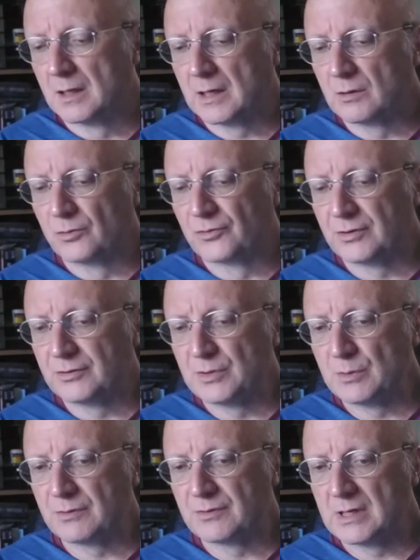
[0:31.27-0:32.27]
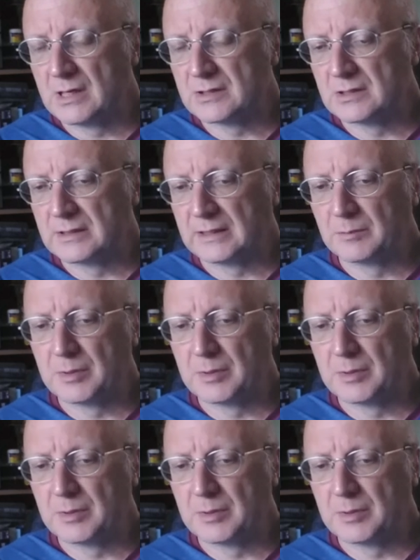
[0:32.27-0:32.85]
and also doing things a little